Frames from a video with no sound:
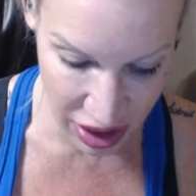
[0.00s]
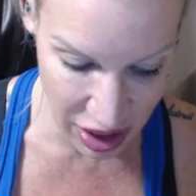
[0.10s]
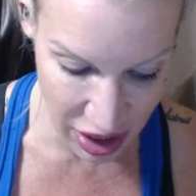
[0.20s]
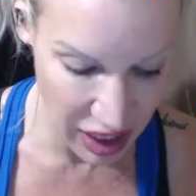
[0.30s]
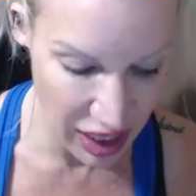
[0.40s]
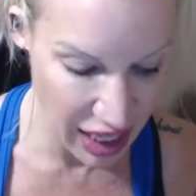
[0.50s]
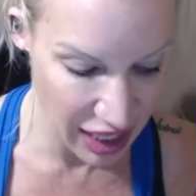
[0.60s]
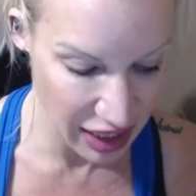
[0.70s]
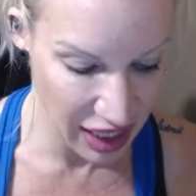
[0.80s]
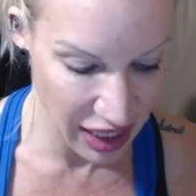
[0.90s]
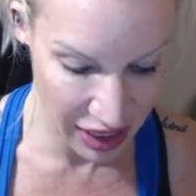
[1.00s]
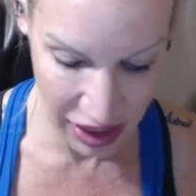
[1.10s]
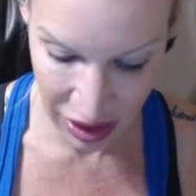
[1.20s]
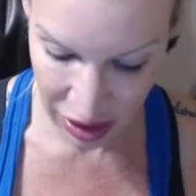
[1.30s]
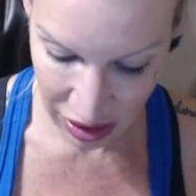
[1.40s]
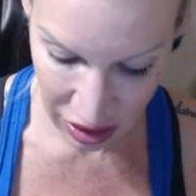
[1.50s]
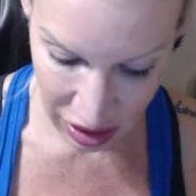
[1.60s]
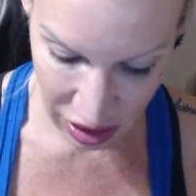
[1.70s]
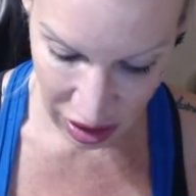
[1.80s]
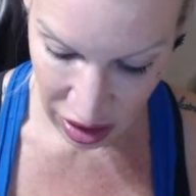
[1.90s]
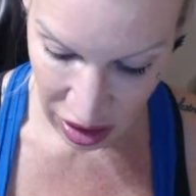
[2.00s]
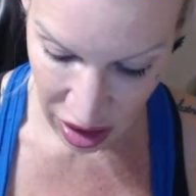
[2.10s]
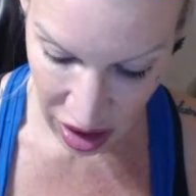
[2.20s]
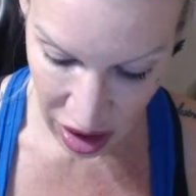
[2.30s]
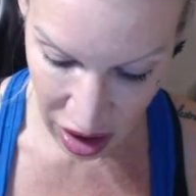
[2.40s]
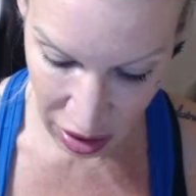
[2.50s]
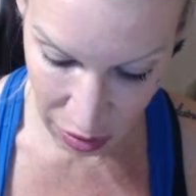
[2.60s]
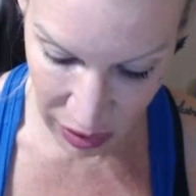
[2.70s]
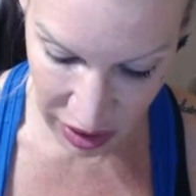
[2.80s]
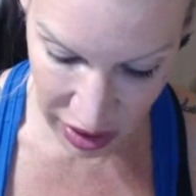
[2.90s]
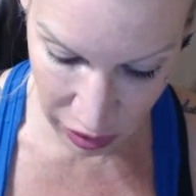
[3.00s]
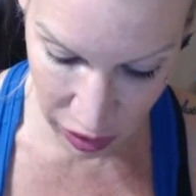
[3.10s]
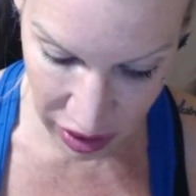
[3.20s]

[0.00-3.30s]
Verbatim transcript: they know that I like uh, minty